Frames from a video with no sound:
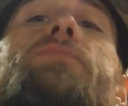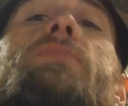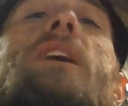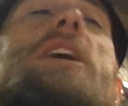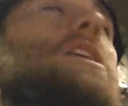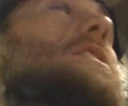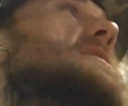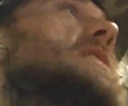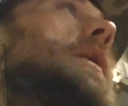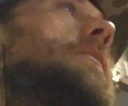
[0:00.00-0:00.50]

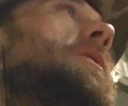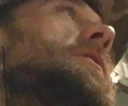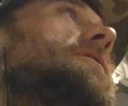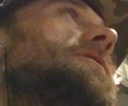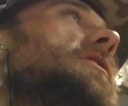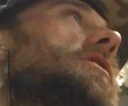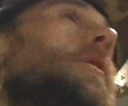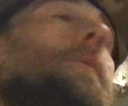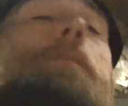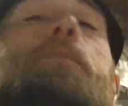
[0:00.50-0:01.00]
here's how I'm going to
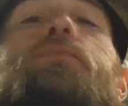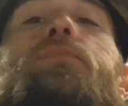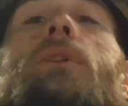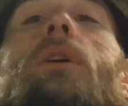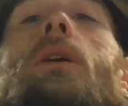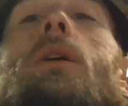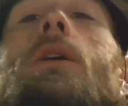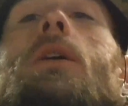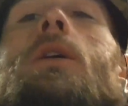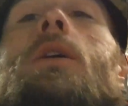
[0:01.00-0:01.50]
feel.
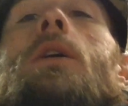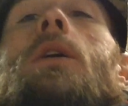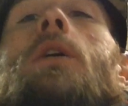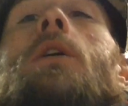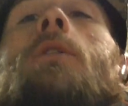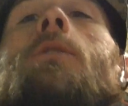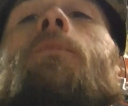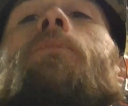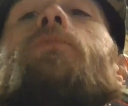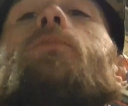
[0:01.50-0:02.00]

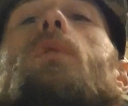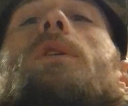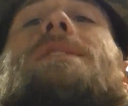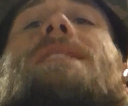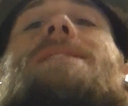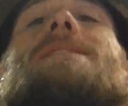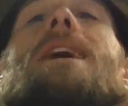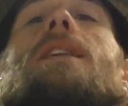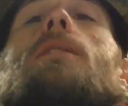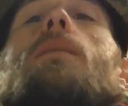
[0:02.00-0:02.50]
Was
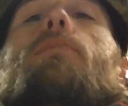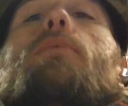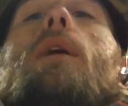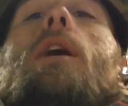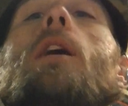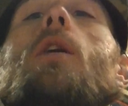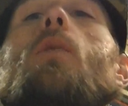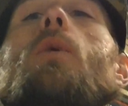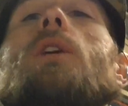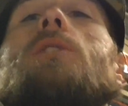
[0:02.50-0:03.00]
this like the
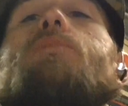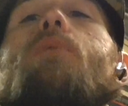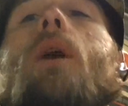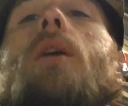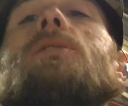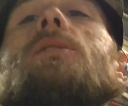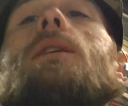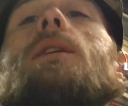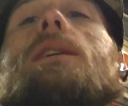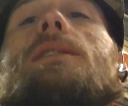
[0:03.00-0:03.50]
Blair Witch
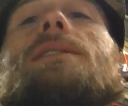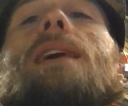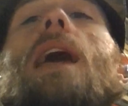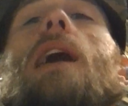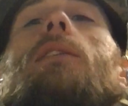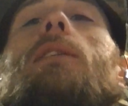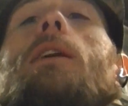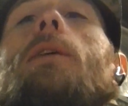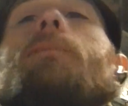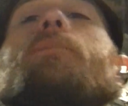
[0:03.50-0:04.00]
Project?
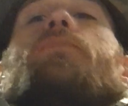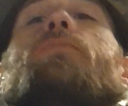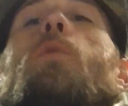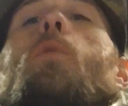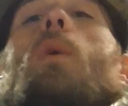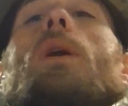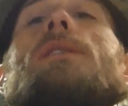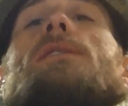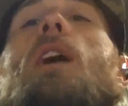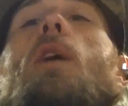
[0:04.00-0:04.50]
Exactly.
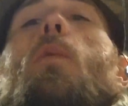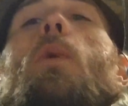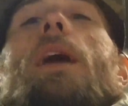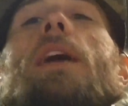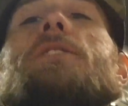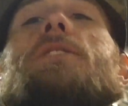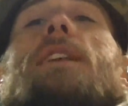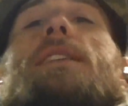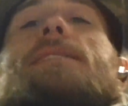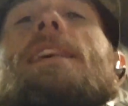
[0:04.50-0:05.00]
Where's our
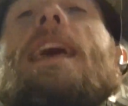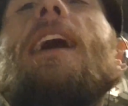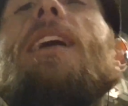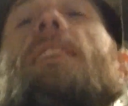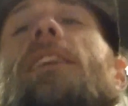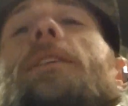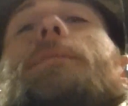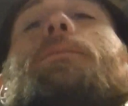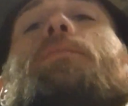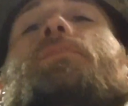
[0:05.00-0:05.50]
witch?
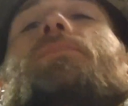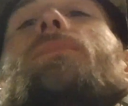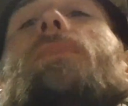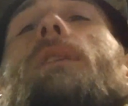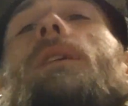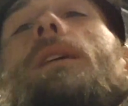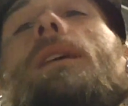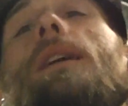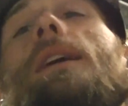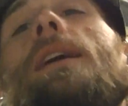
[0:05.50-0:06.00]
Exactly.
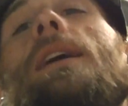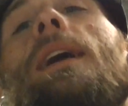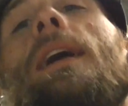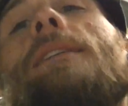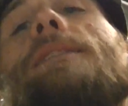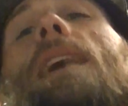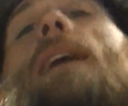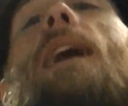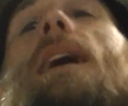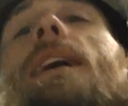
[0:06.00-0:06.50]
It's like, I